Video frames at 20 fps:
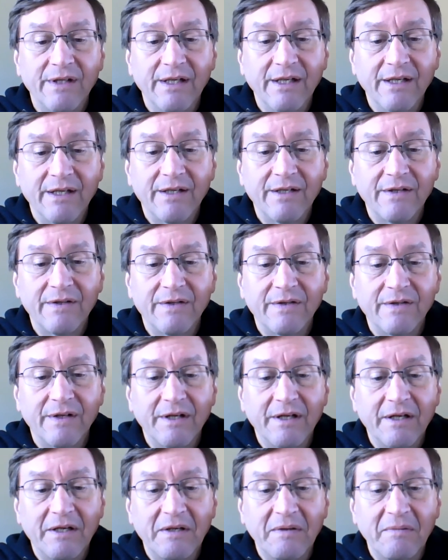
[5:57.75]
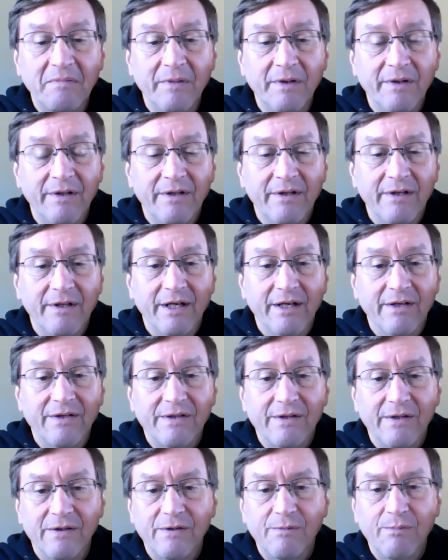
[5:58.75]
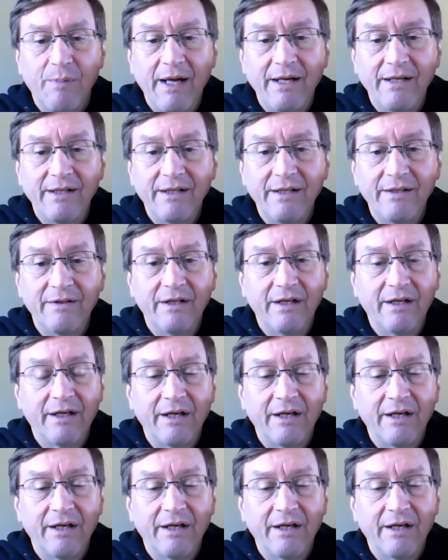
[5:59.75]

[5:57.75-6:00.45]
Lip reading: is suspended.